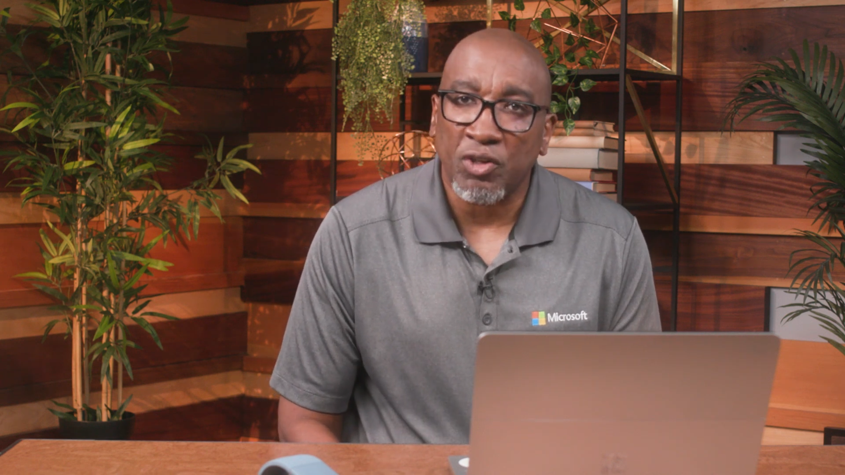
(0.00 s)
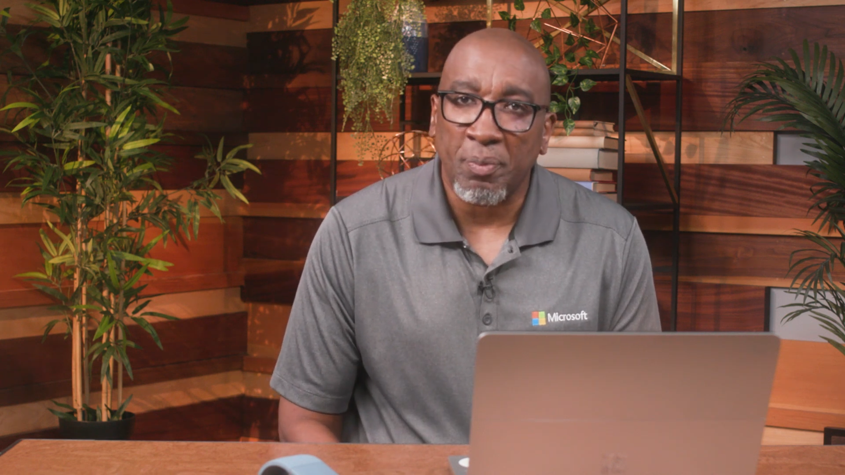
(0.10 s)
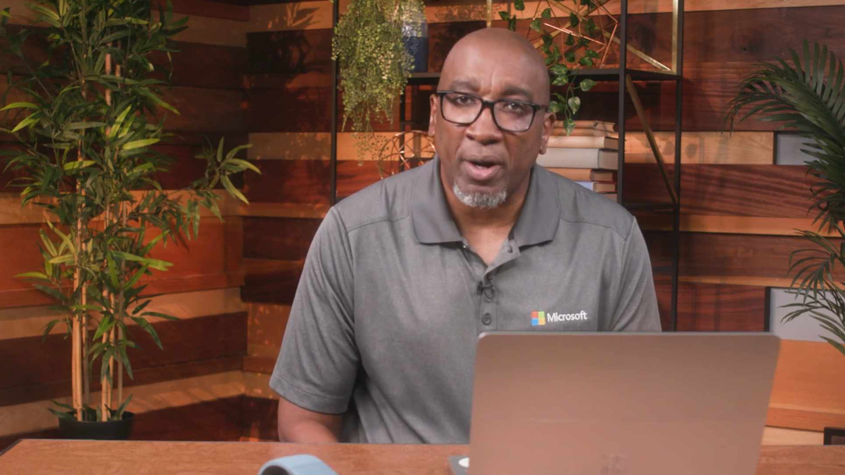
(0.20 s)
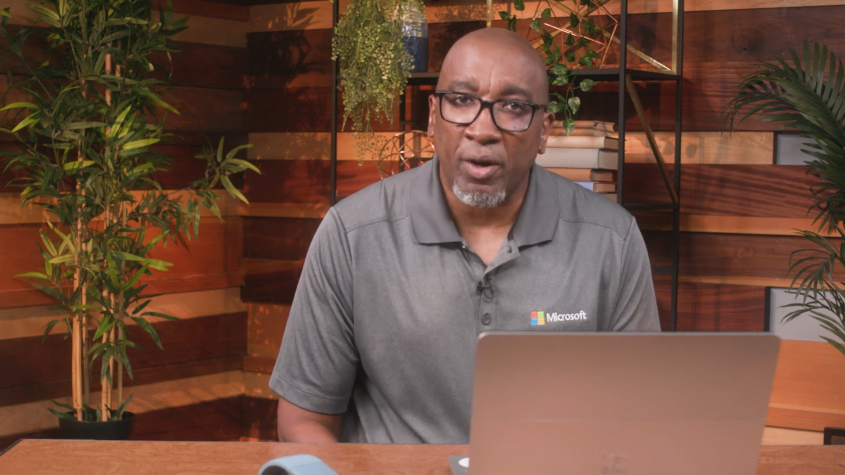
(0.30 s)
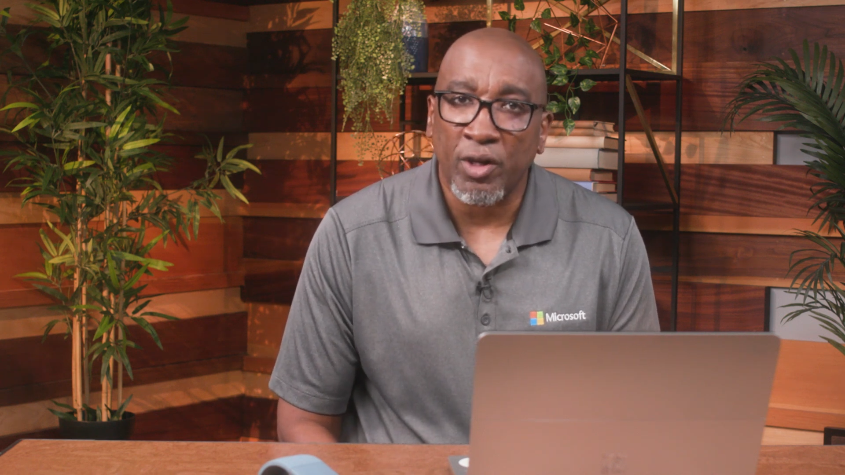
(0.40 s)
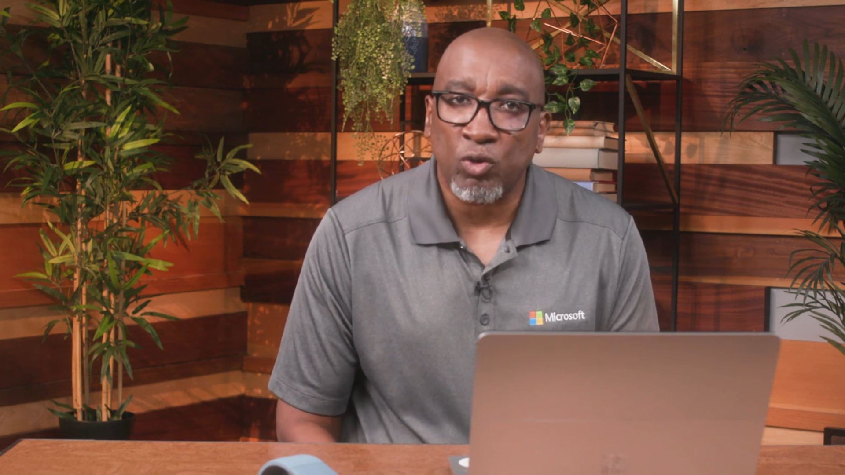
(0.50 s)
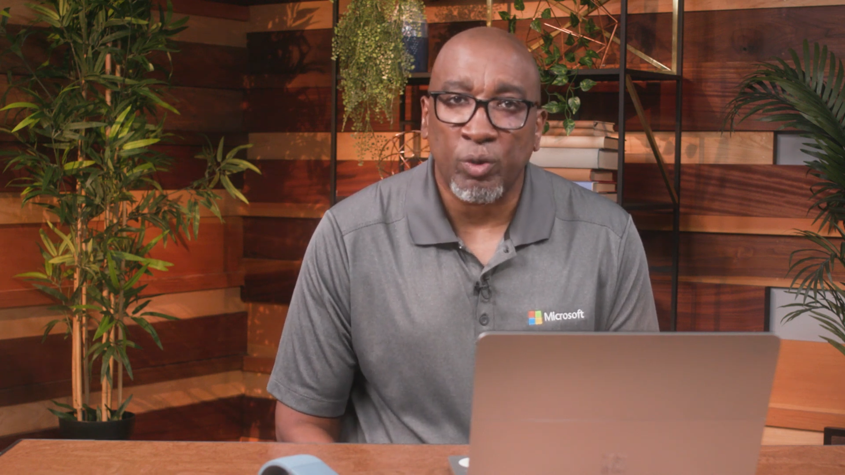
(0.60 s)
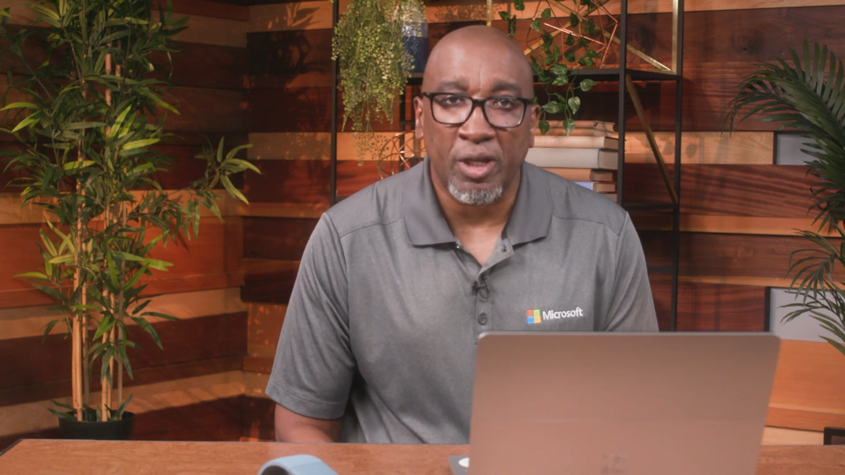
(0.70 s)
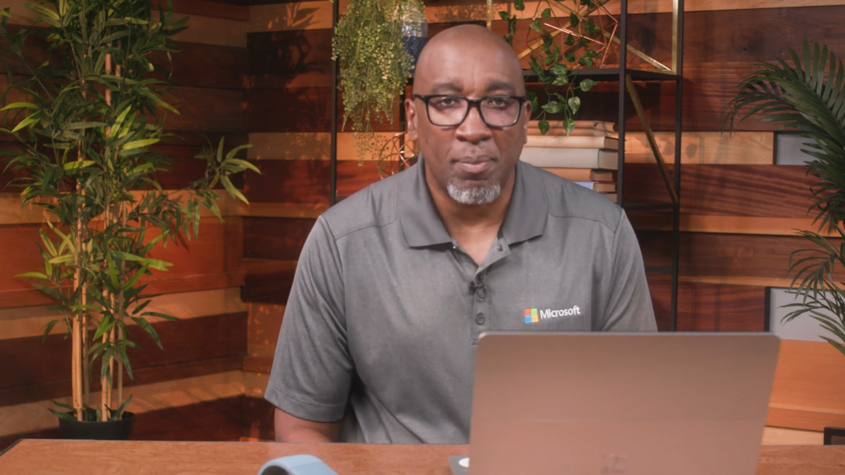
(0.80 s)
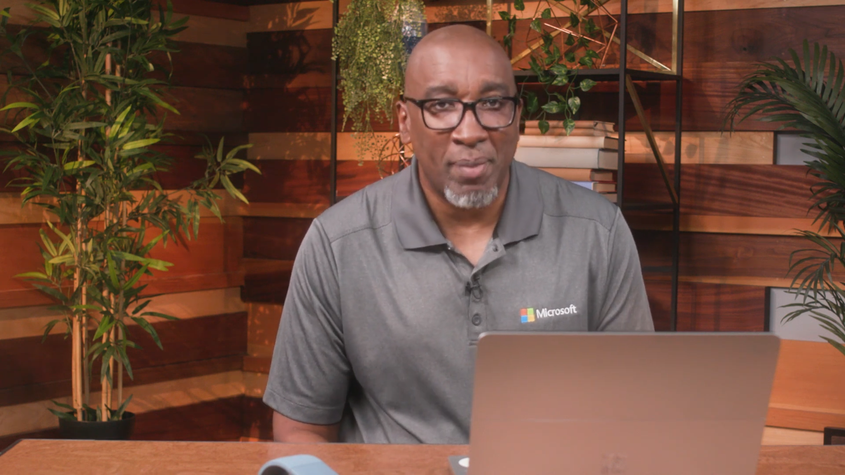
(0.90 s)
experience
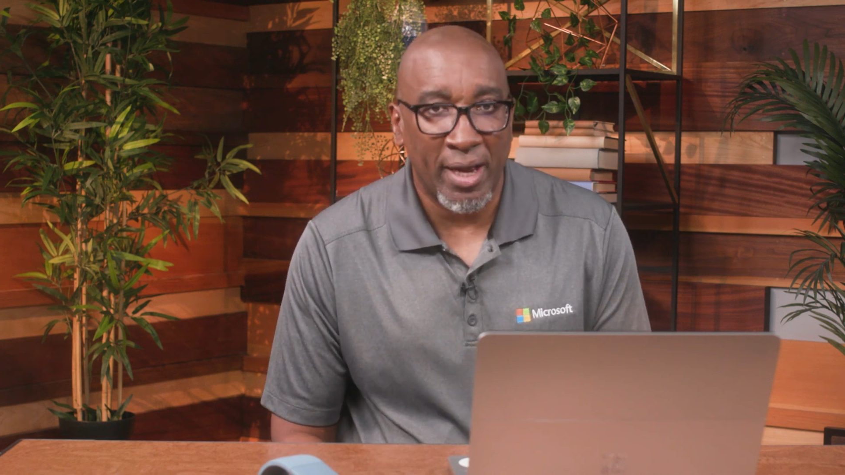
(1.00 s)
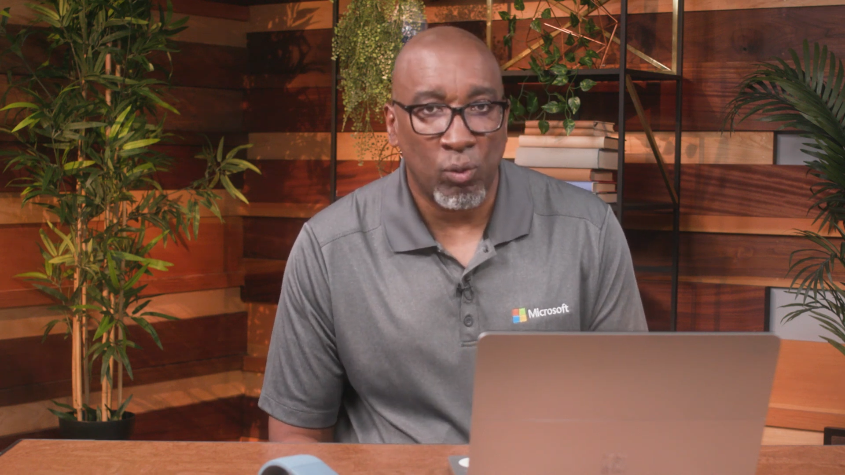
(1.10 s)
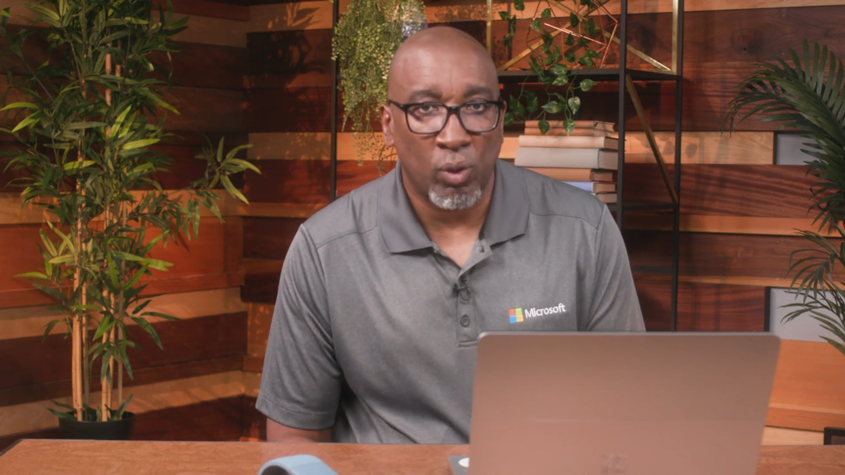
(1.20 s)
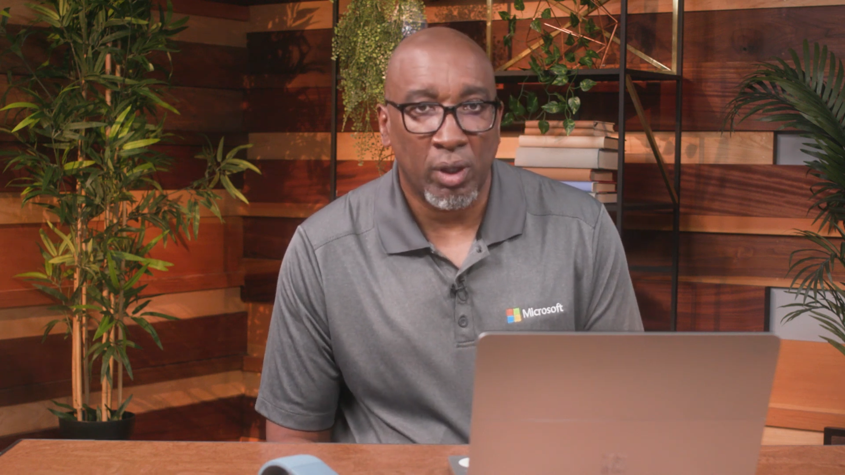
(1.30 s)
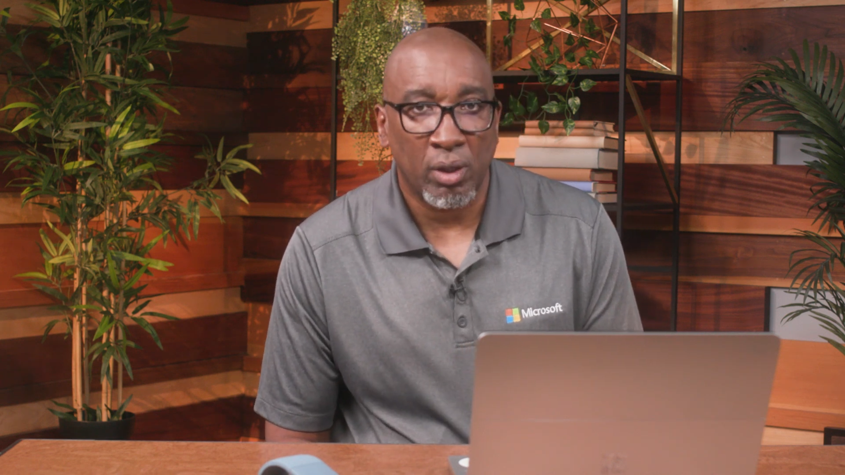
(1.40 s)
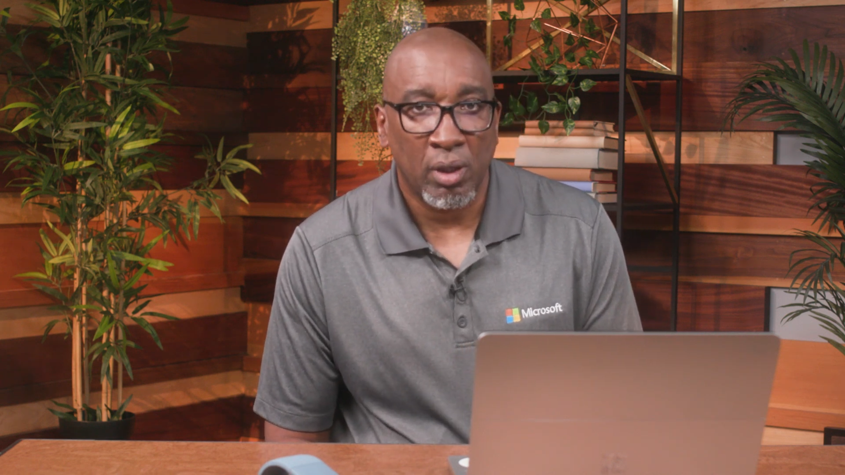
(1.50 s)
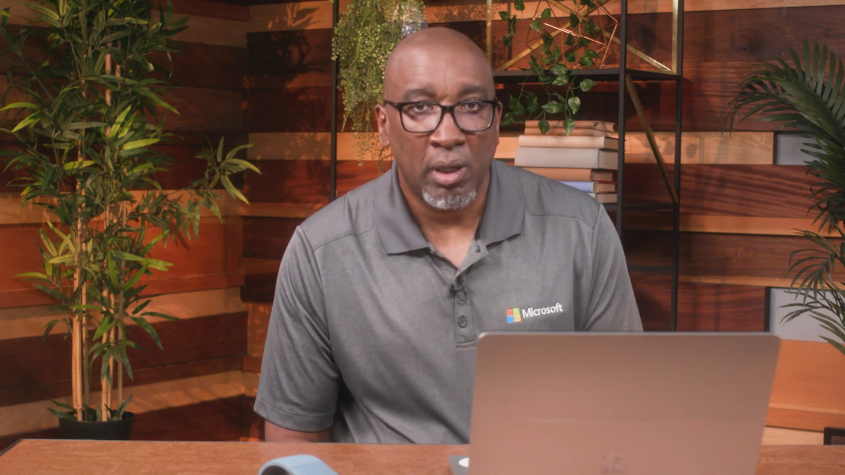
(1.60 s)
with the embedded one.